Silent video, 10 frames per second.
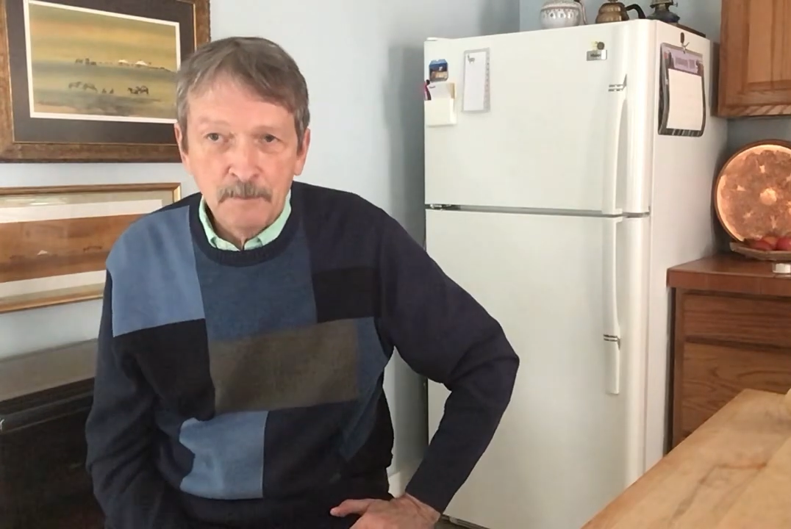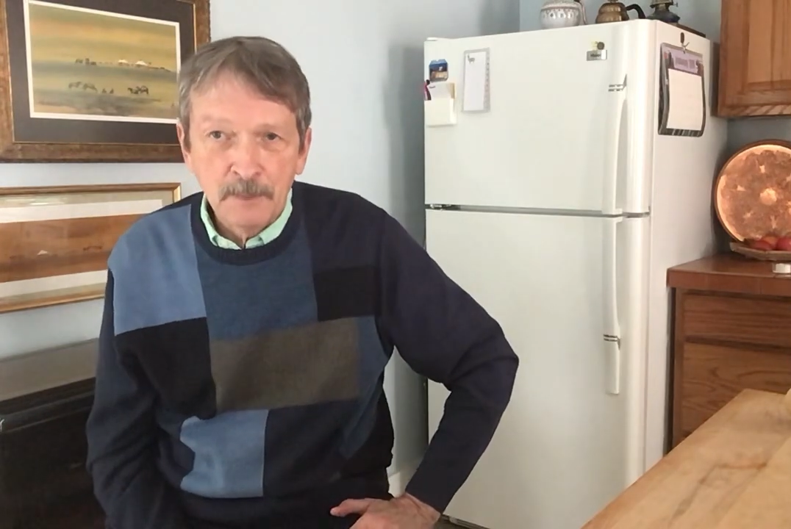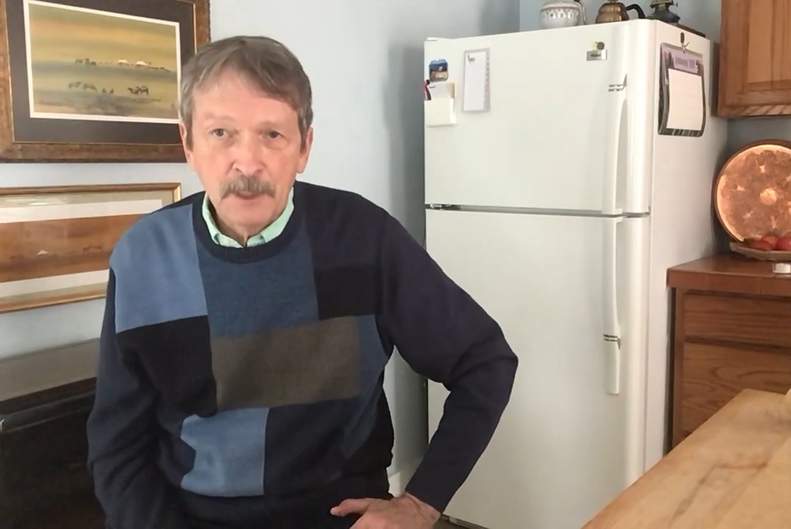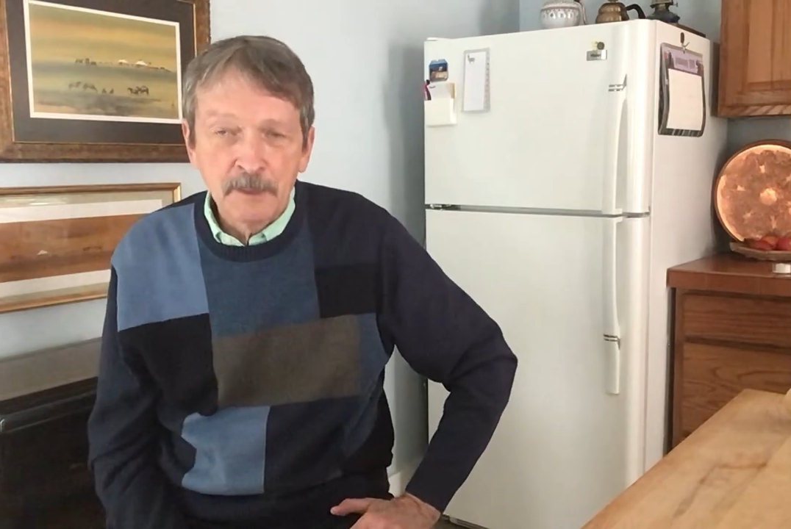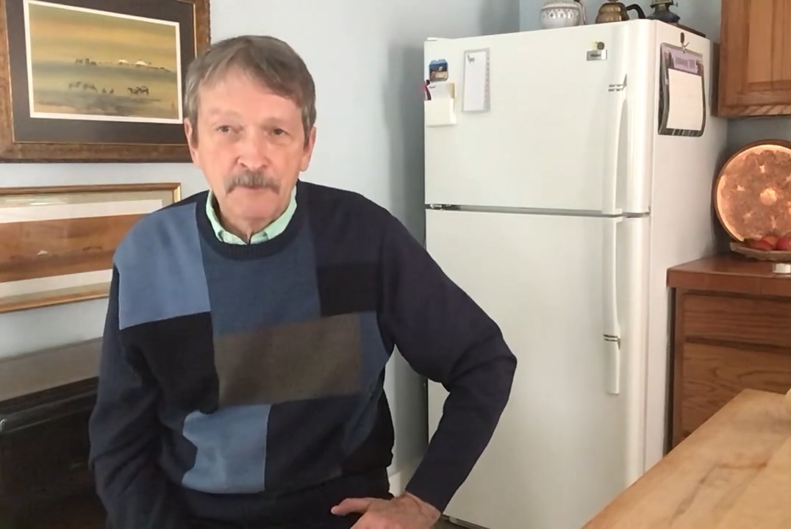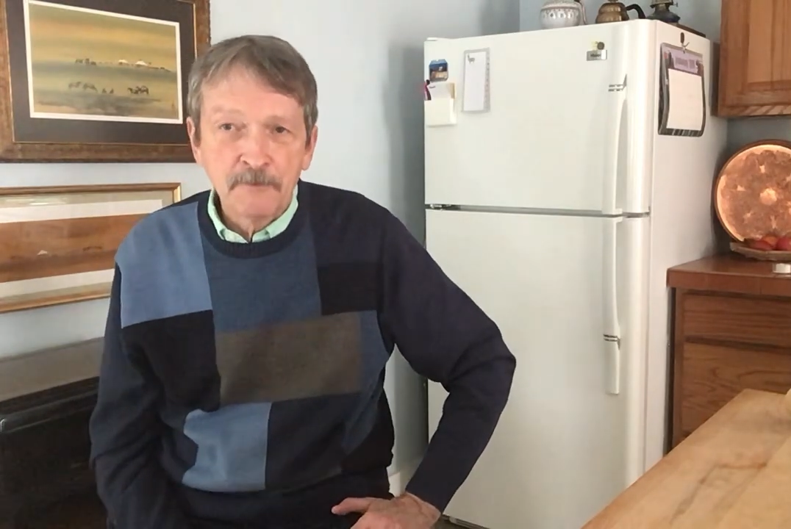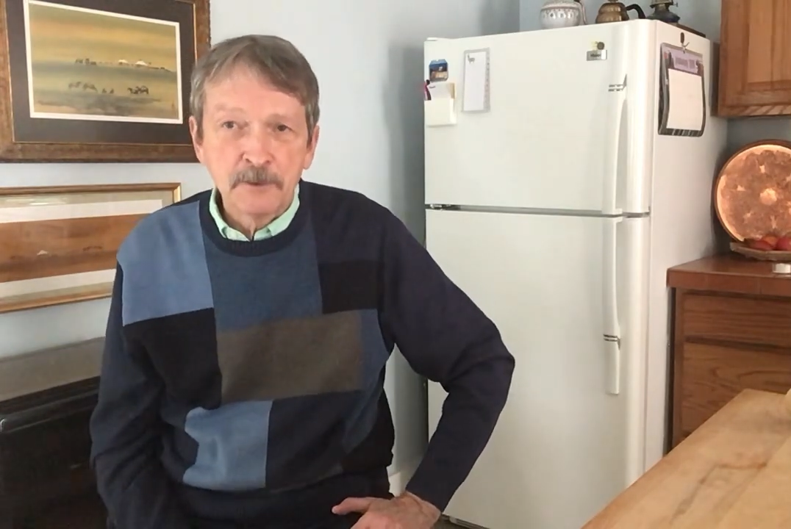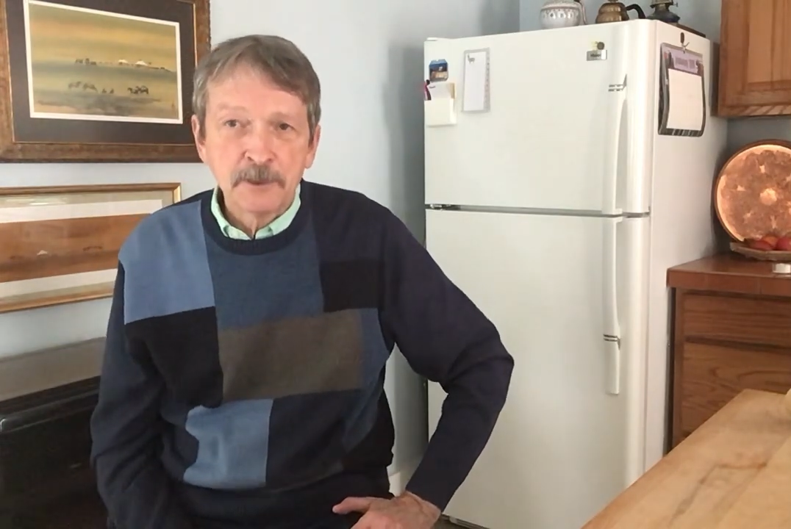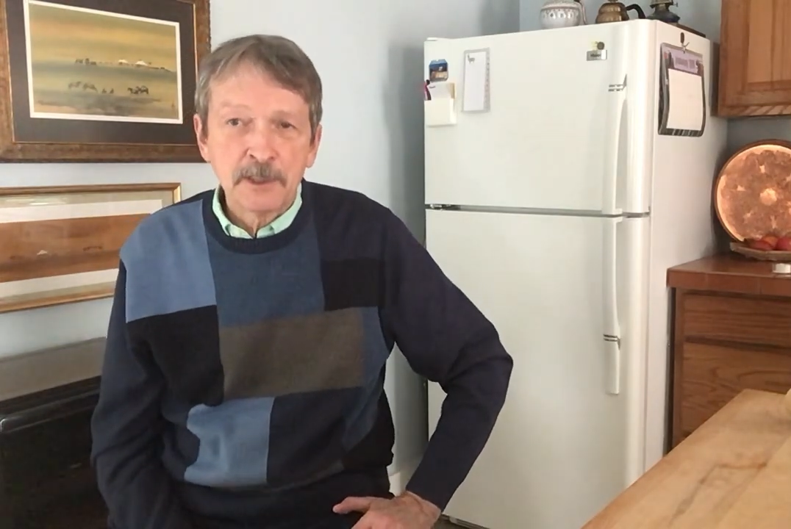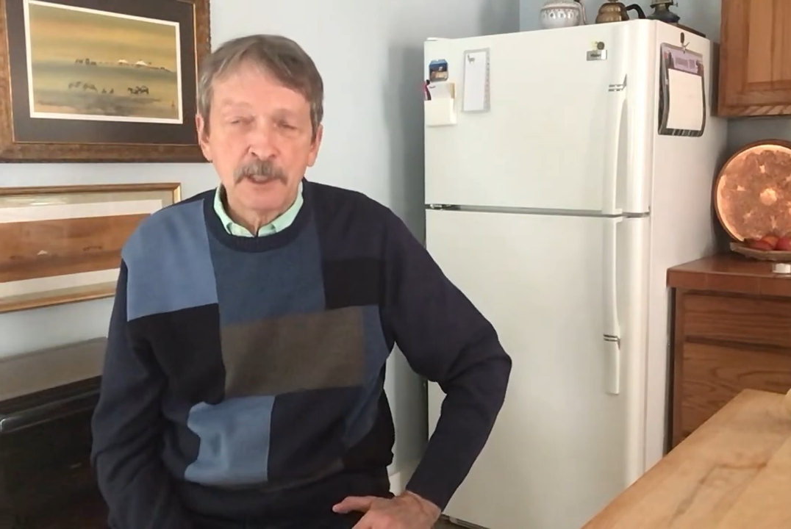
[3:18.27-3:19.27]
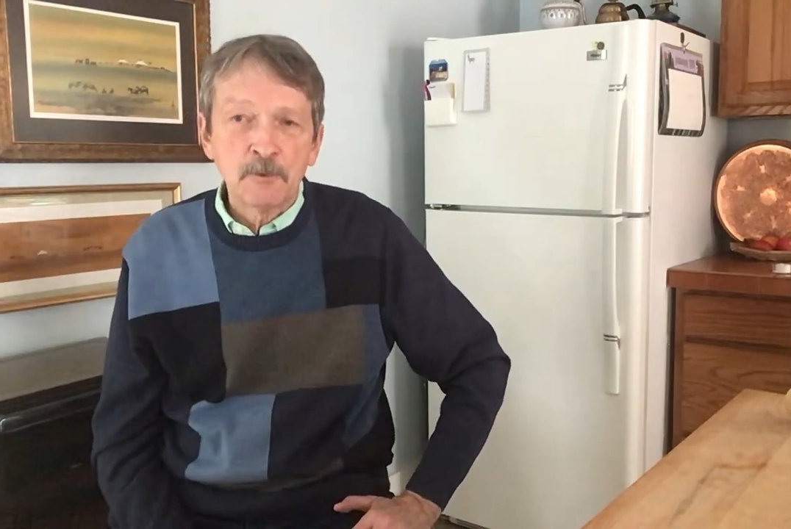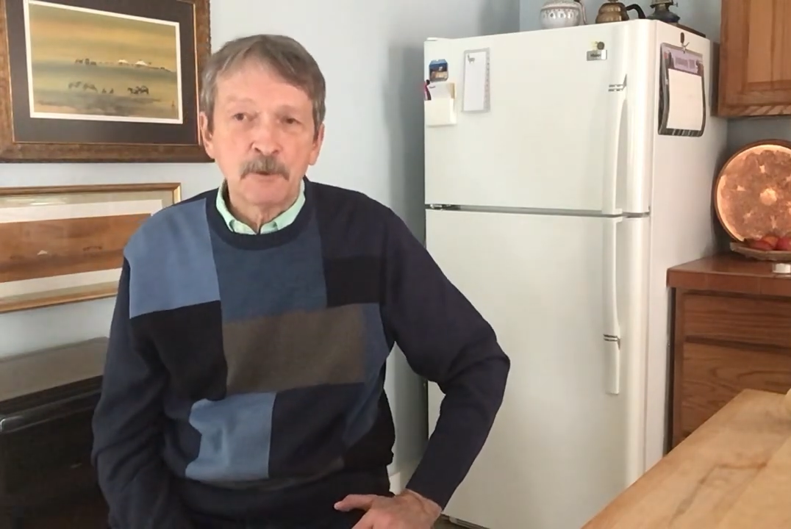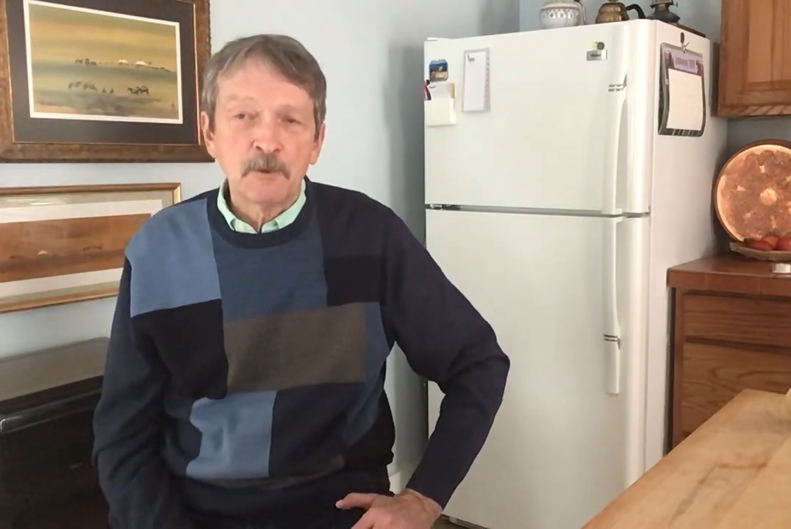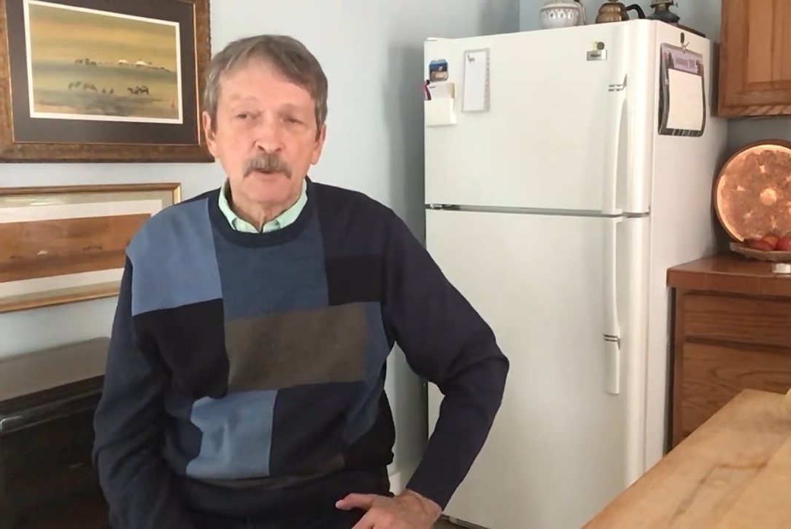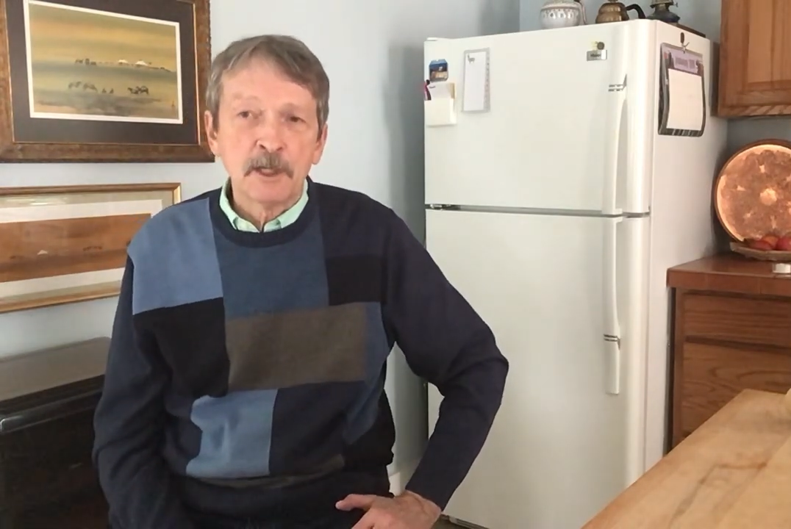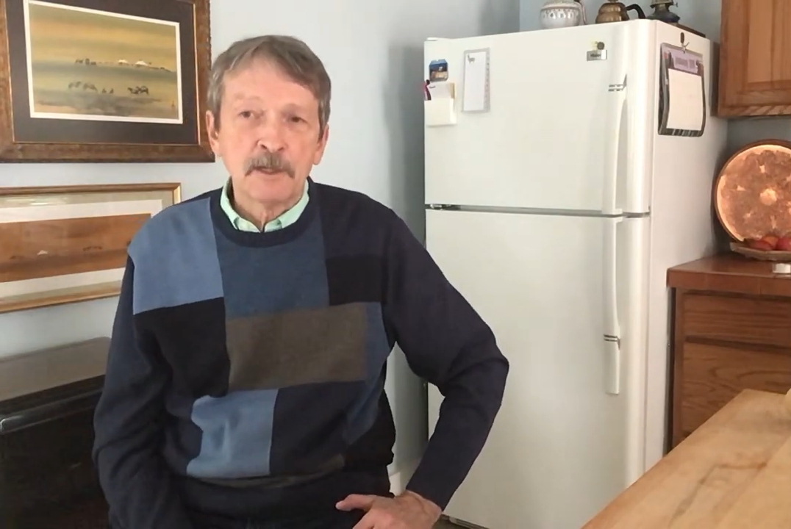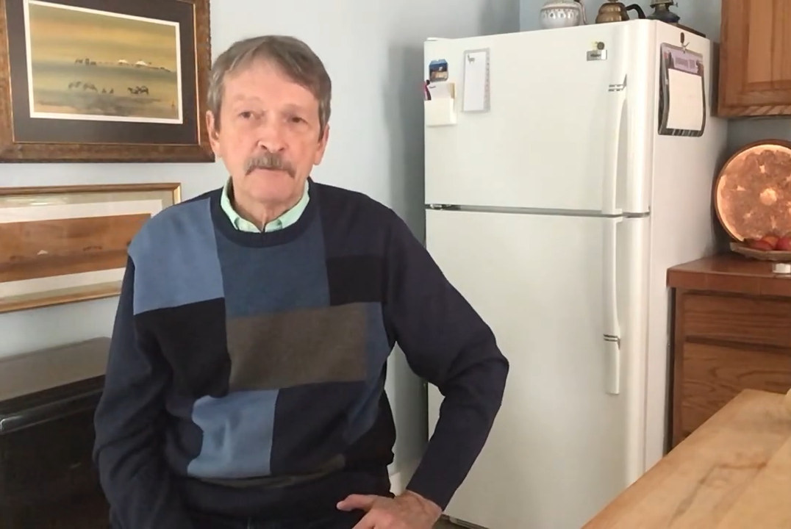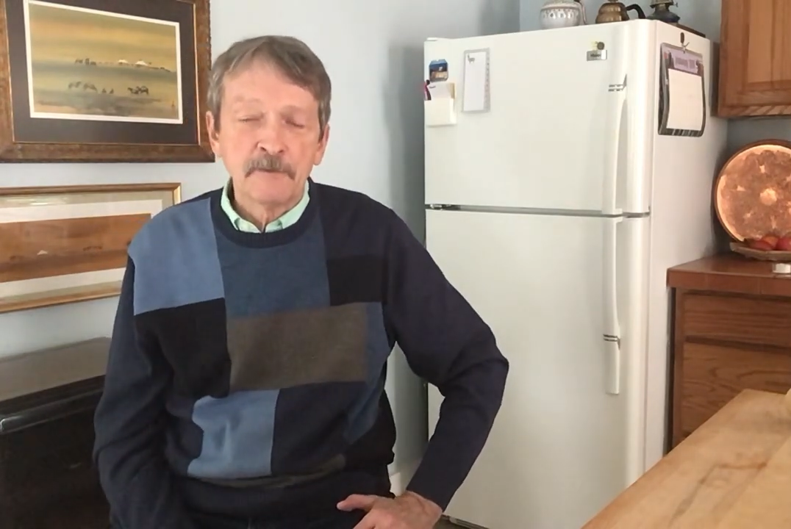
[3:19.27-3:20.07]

my first check would arrive.